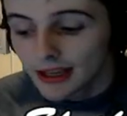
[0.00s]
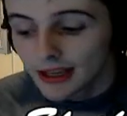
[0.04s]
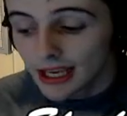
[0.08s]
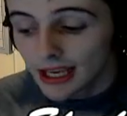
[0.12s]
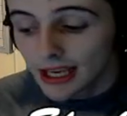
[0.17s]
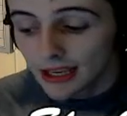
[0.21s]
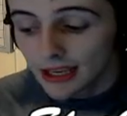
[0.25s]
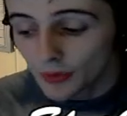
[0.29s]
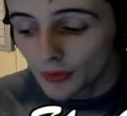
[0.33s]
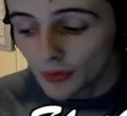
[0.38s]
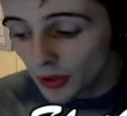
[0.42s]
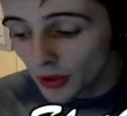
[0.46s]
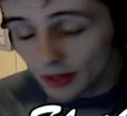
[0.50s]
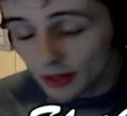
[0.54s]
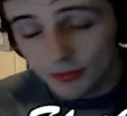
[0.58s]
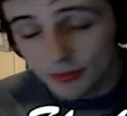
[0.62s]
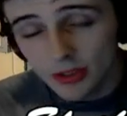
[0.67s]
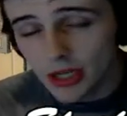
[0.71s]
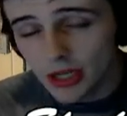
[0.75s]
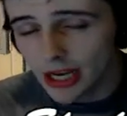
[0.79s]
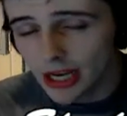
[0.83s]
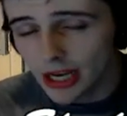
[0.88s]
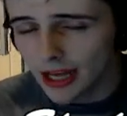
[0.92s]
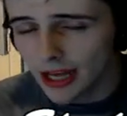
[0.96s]
If you want to come and
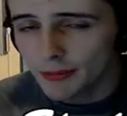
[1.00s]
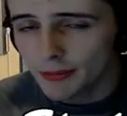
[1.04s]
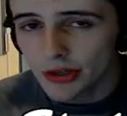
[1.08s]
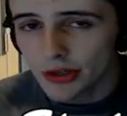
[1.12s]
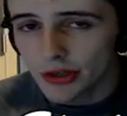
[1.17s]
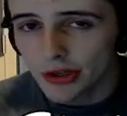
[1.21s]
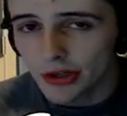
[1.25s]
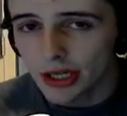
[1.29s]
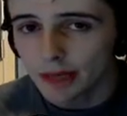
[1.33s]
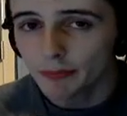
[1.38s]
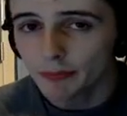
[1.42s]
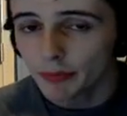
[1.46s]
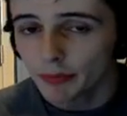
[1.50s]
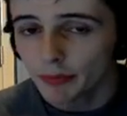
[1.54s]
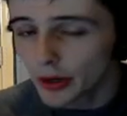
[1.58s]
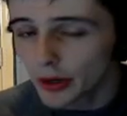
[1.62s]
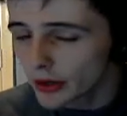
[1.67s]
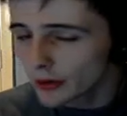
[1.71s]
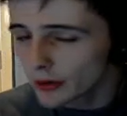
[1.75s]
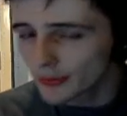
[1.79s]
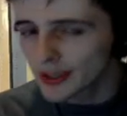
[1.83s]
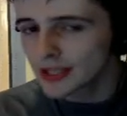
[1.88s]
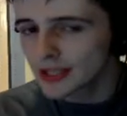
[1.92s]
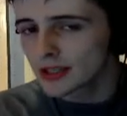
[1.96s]
check out my stream, by all
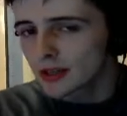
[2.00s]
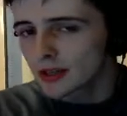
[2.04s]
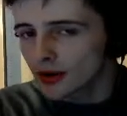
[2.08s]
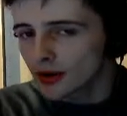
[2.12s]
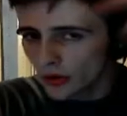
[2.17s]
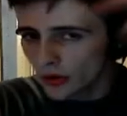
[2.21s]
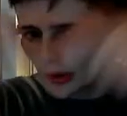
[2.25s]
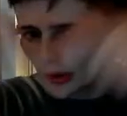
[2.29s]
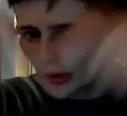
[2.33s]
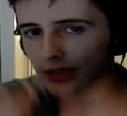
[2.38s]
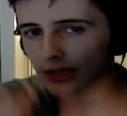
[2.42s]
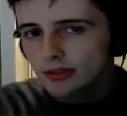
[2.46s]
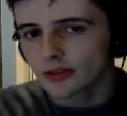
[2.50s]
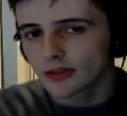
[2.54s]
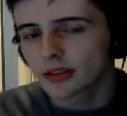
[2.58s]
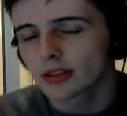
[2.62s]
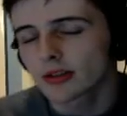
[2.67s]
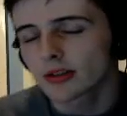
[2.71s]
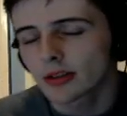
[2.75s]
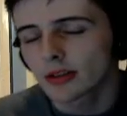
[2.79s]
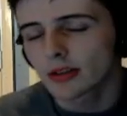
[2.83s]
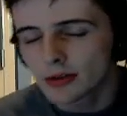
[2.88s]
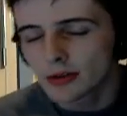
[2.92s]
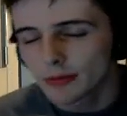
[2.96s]
means do. All the links are in the
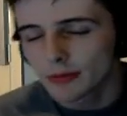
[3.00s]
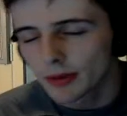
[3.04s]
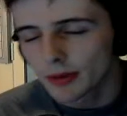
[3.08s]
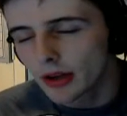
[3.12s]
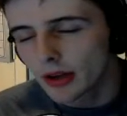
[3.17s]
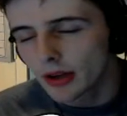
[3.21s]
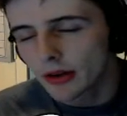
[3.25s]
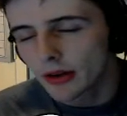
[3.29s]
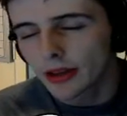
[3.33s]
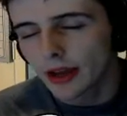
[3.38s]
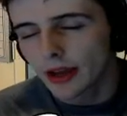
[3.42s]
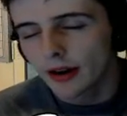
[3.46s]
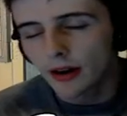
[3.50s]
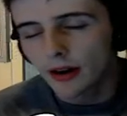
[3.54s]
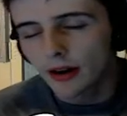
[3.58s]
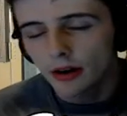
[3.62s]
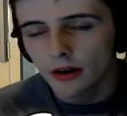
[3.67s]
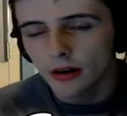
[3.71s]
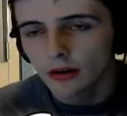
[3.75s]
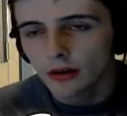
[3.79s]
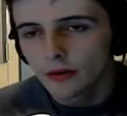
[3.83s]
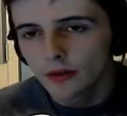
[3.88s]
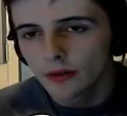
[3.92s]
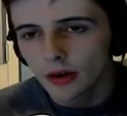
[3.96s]
description below. They are
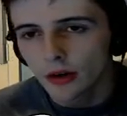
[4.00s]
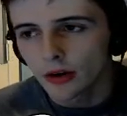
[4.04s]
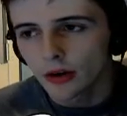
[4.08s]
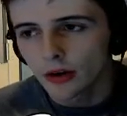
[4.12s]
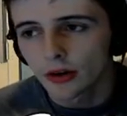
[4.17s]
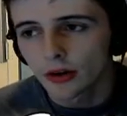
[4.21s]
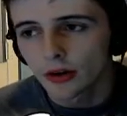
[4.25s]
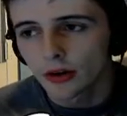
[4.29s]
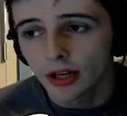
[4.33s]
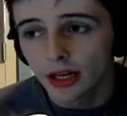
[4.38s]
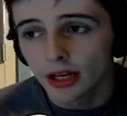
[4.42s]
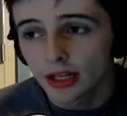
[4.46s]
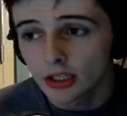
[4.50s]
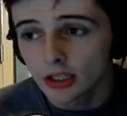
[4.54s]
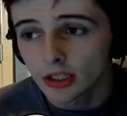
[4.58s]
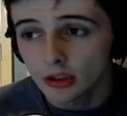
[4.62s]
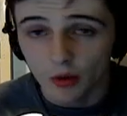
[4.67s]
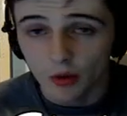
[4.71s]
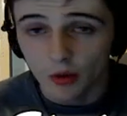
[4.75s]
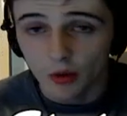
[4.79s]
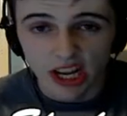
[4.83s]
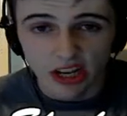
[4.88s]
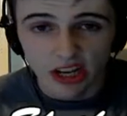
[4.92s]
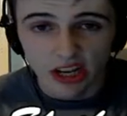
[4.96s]
over on uh,
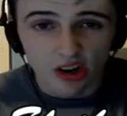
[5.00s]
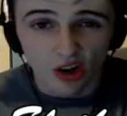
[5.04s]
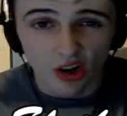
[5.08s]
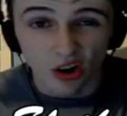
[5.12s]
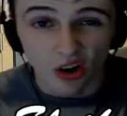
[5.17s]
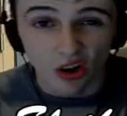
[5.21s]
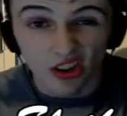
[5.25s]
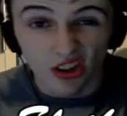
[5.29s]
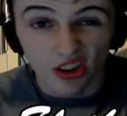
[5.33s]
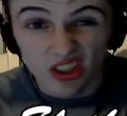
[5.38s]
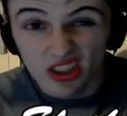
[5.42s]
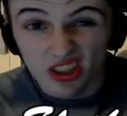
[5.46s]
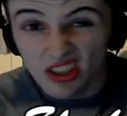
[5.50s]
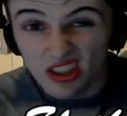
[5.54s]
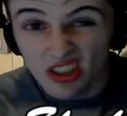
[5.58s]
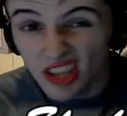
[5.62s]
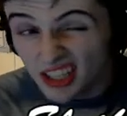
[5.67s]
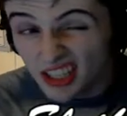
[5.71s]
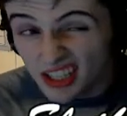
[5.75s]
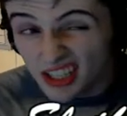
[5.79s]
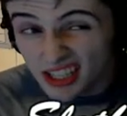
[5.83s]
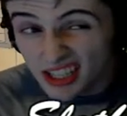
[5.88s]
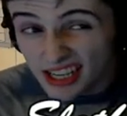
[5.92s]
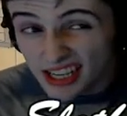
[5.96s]
Twitch on
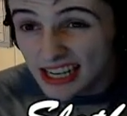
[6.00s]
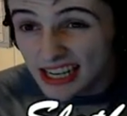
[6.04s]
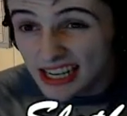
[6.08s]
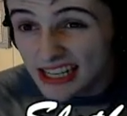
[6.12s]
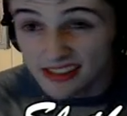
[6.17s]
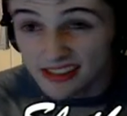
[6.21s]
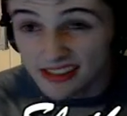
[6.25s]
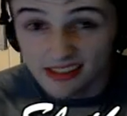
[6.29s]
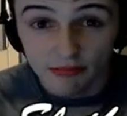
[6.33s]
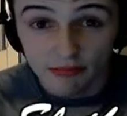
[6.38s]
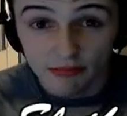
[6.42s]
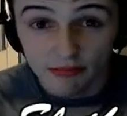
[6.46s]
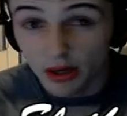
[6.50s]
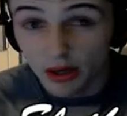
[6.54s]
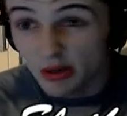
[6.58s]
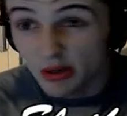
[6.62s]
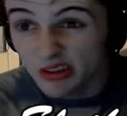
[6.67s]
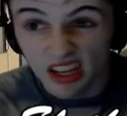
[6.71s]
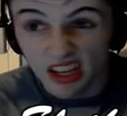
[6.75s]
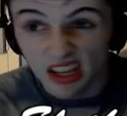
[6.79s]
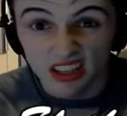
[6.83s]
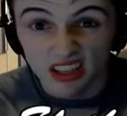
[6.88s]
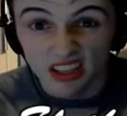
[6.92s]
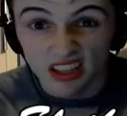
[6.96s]
Sundays and most
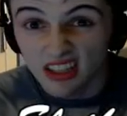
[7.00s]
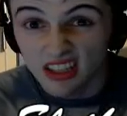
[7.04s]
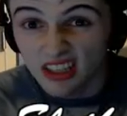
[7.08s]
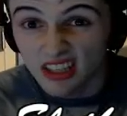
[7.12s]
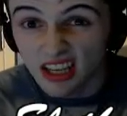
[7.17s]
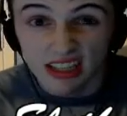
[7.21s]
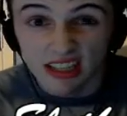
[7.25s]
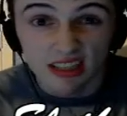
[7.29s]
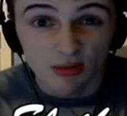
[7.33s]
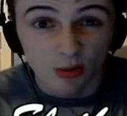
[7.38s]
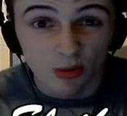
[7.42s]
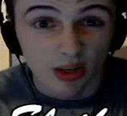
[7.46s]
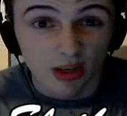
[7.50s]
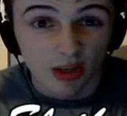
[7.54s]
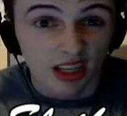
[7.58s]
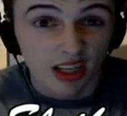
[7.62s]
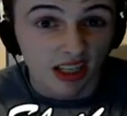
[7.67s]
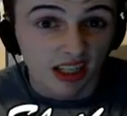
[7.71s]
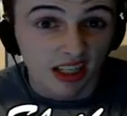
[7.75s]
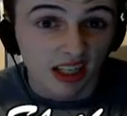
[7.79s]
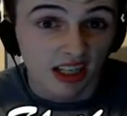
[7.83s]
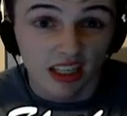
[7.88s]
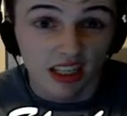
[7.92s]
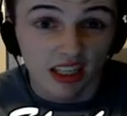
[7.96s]
other days when I
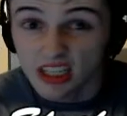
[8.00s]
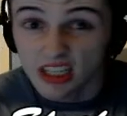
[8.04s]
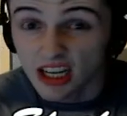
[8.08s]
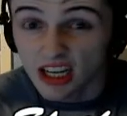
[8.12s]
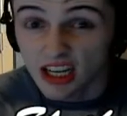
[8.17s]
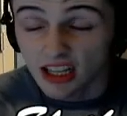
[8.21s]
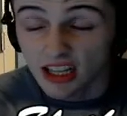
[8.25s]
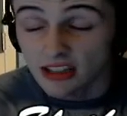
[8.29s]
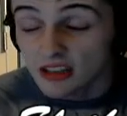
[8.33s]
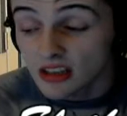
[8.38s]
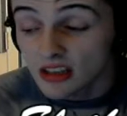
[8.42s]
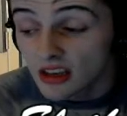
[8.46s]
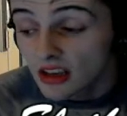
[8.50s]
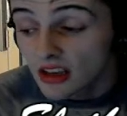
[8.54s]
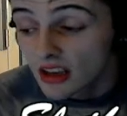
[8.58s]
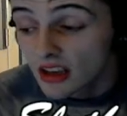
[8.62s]
can get a chance.